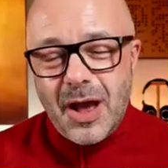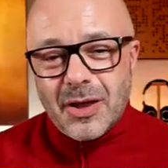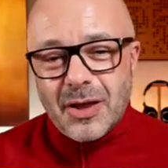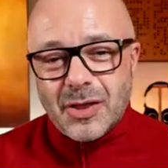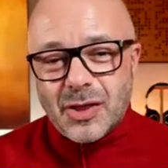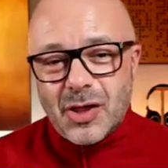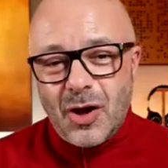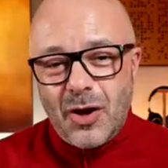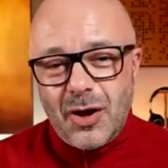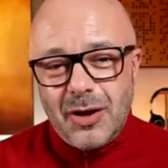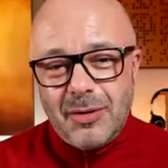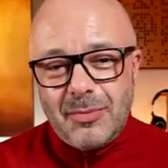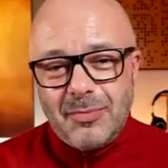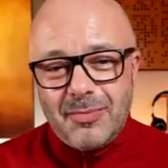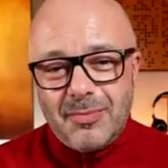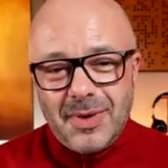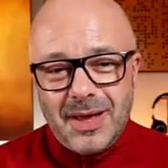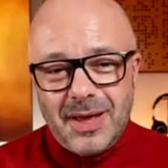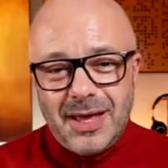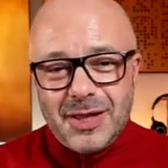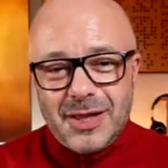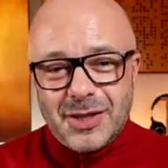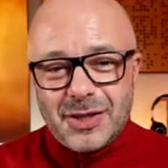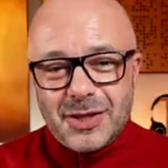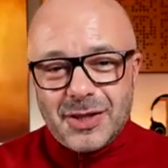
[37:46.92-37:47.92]
time
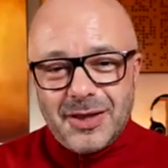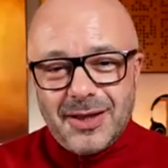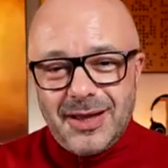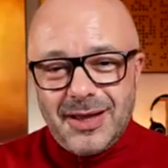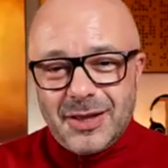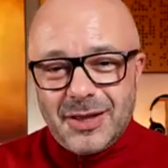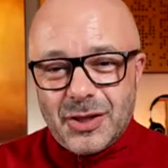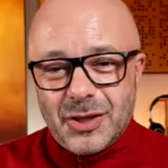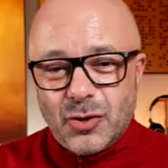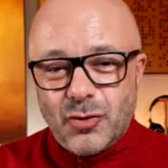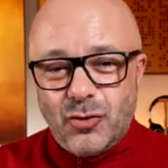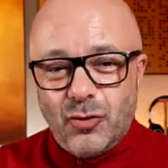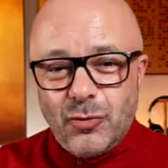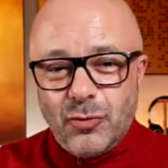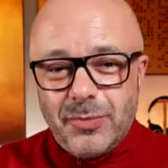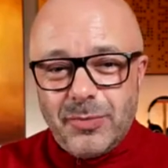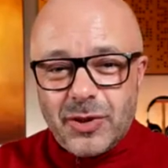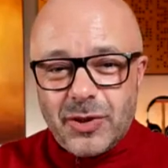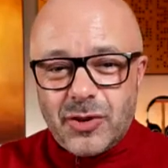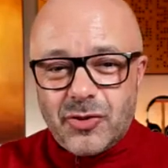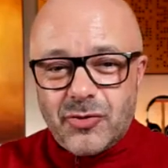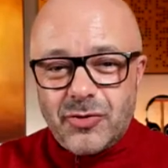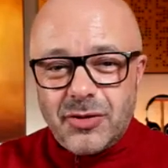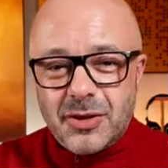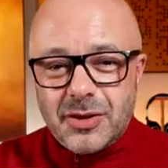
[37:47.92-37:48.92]
is a cruel
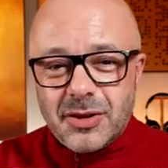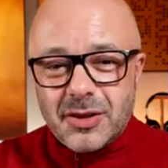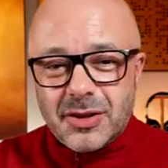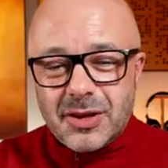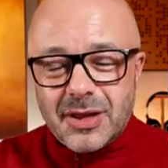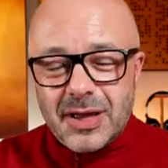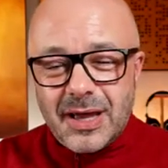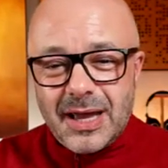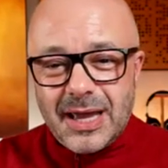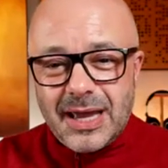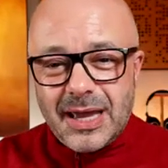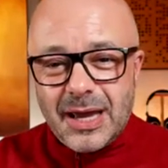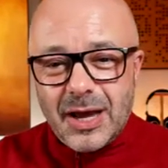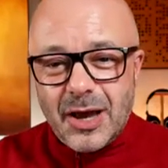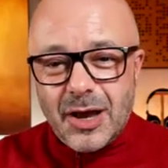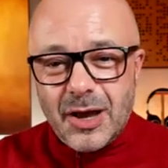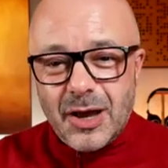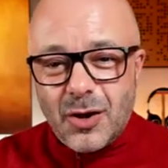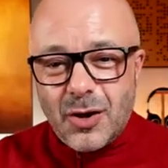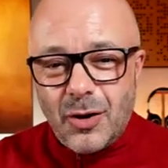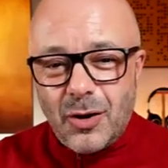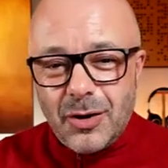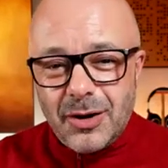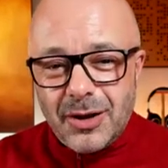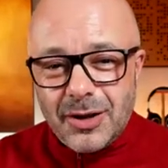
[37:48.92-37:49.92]
mistress, as a
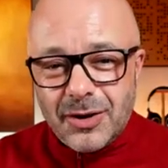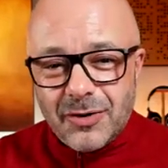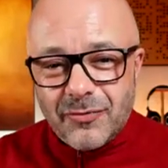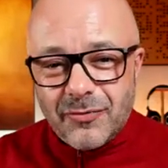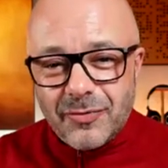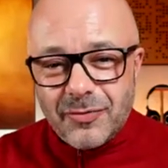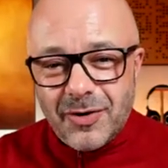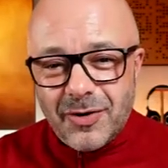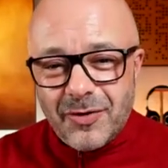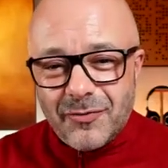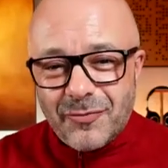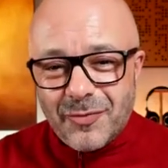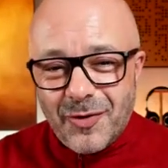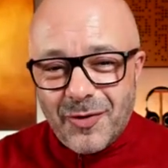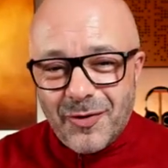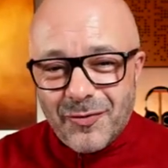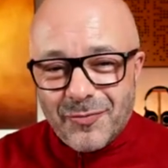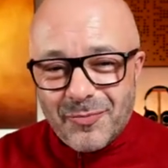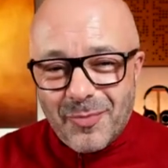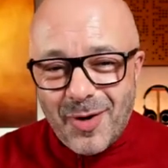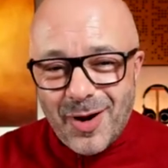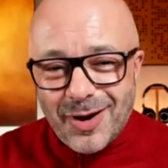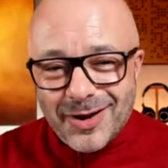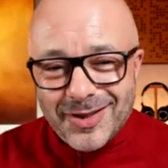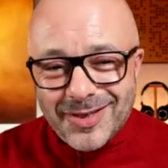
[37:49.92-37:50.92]
colleague of
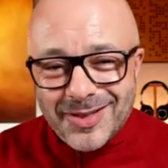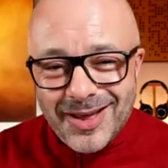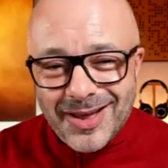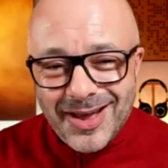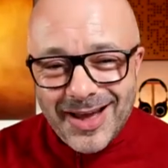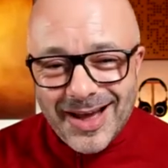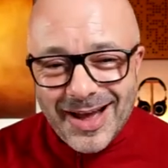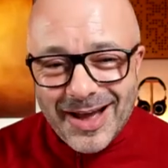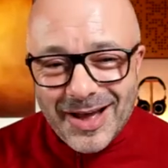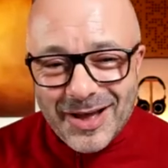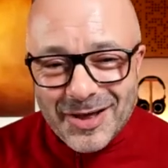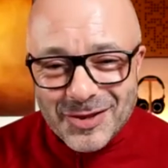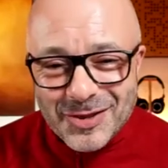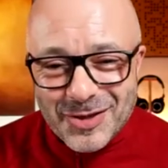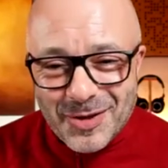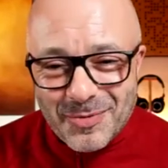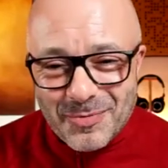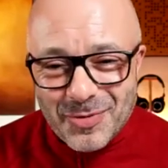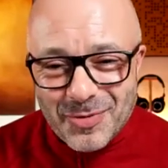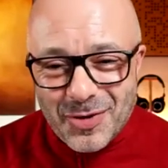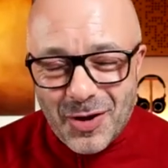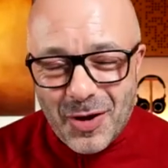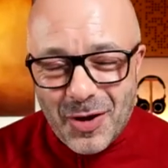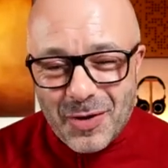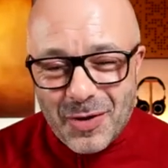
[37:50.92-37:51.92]
mine
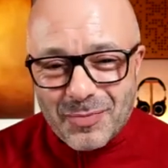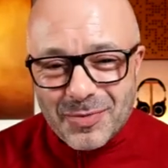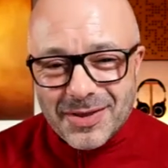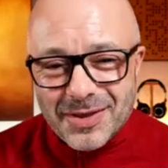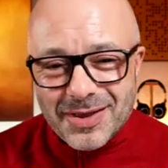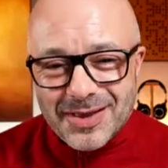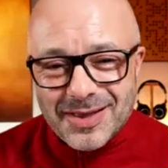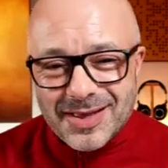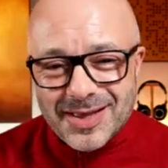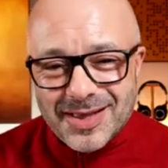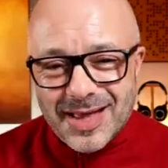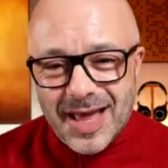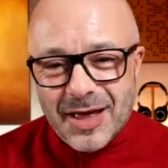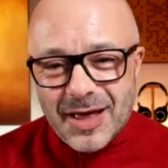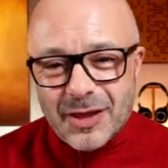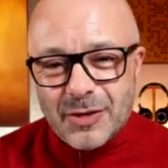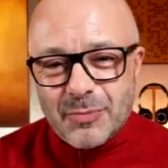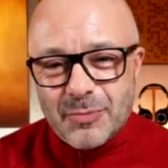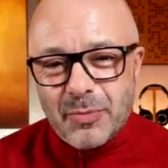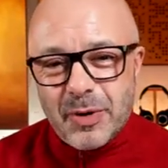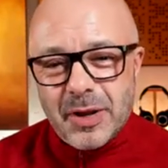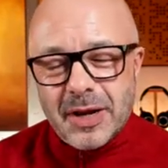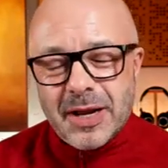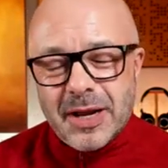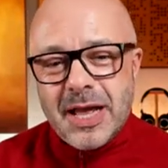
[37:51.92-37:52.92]
sometimes says.
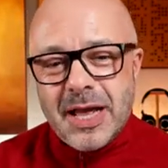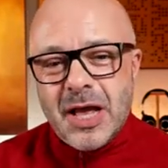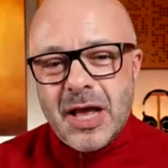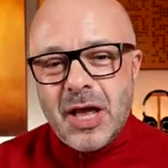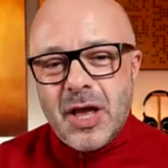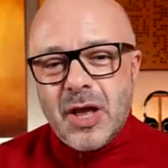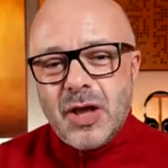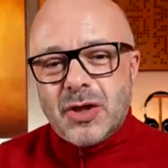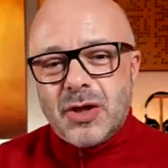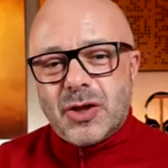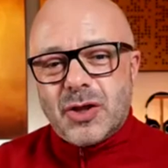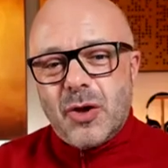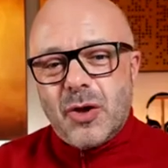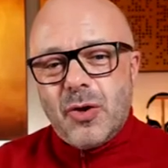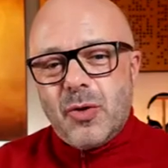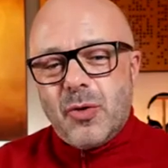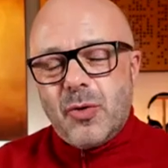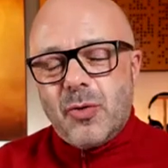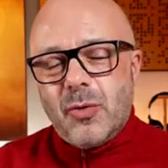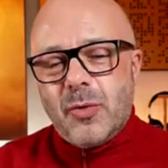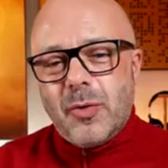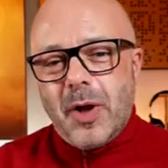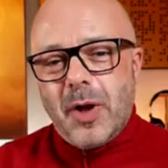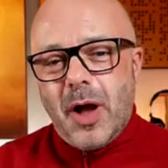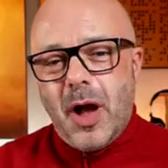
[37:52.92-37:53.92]
But
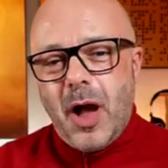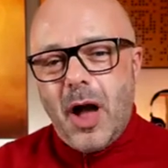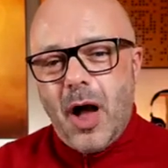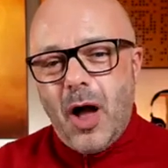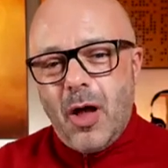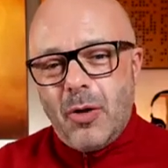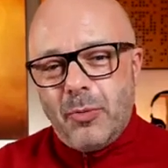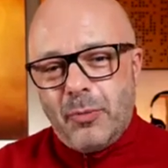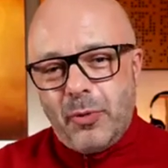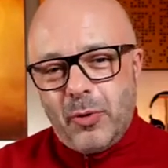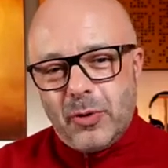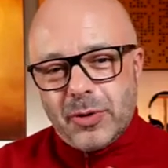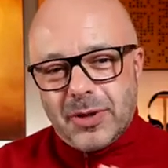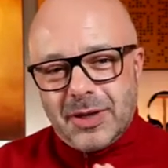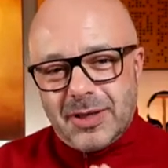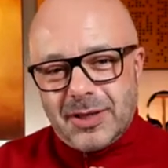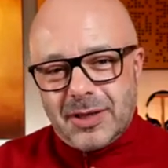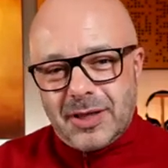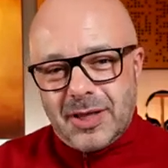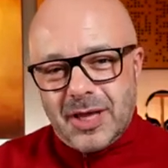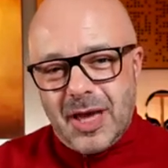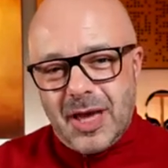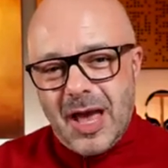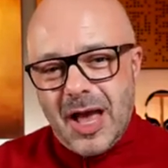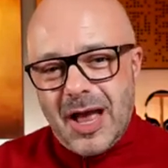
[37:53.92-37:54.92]
so I'll put
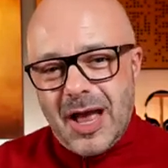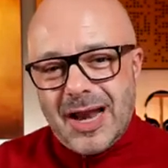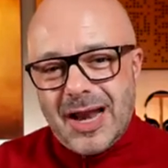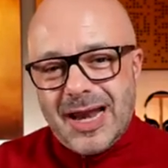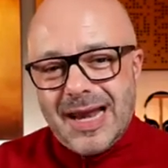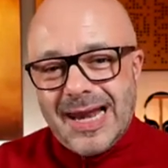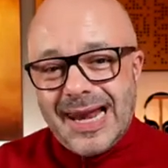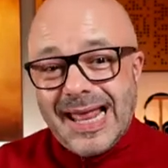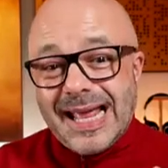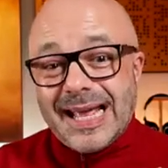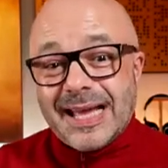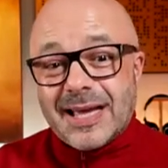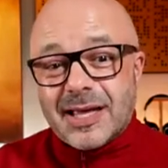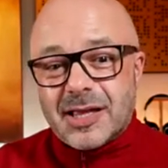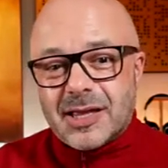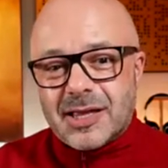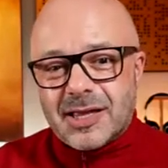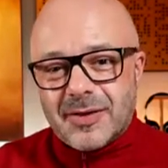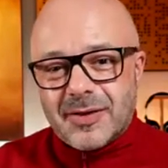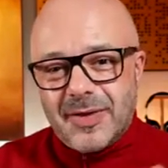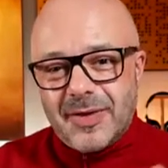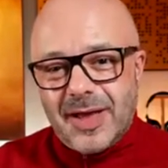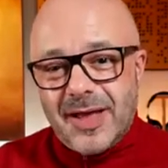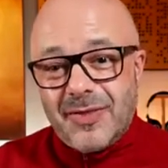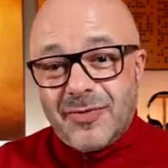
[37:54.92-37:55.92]
links
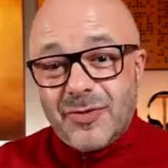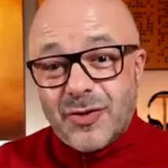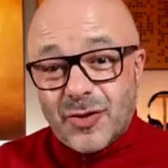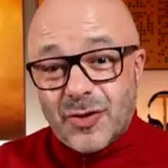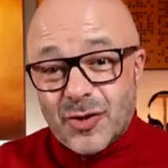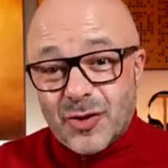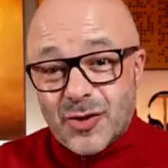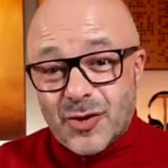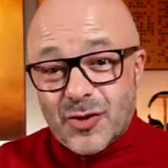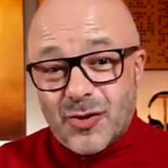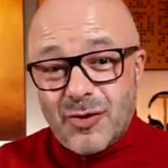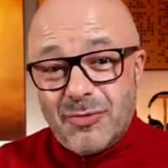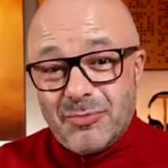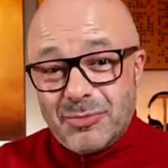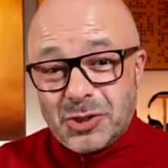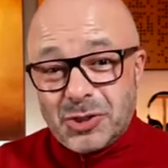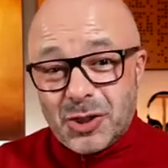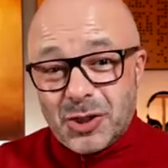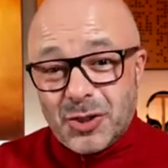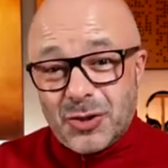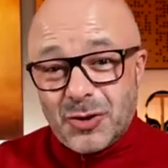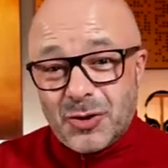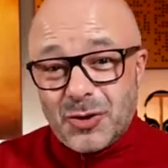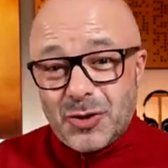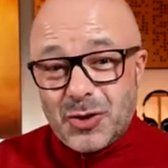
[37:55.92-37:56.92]
in the
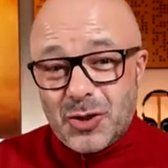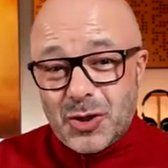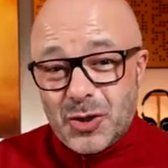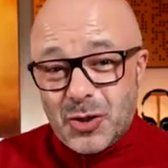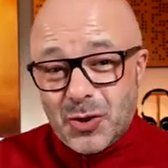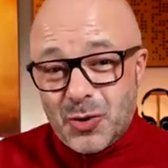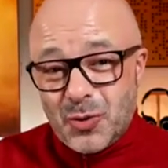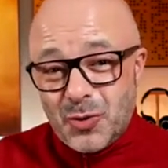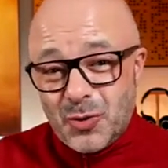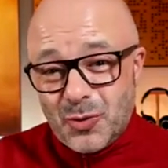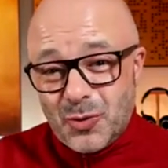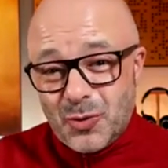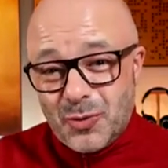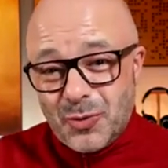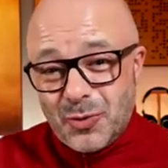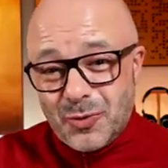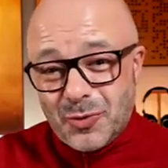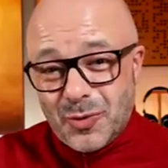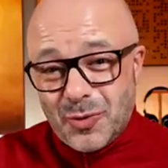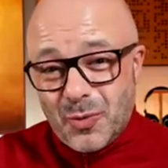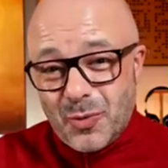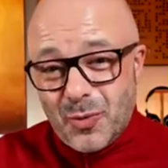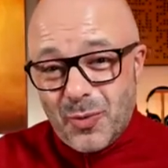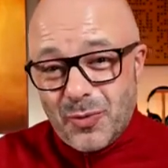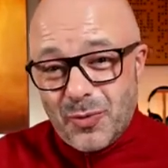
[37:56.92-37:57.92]
description
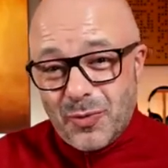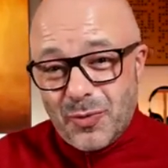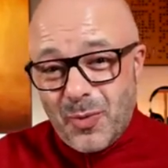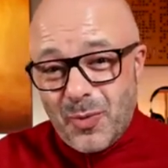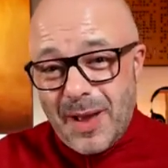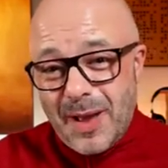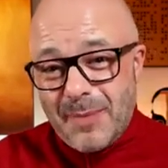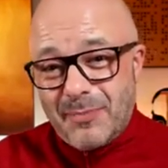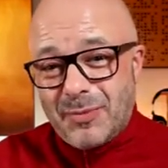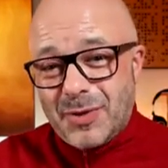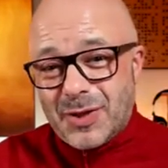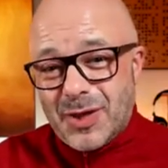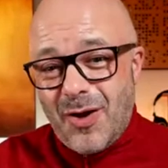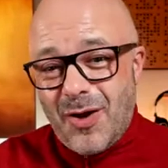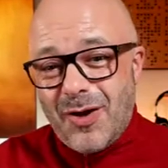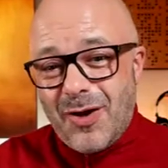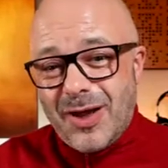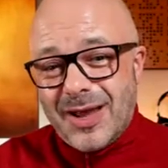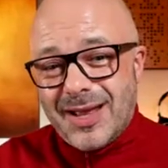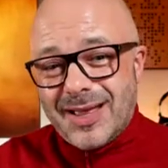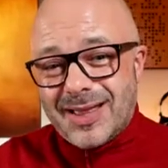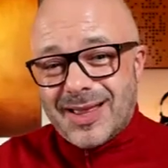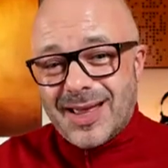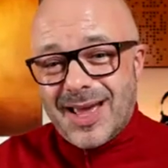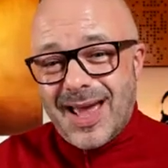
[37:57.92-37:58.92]
to the
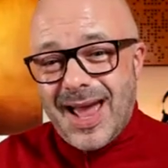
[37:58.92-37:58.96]
website,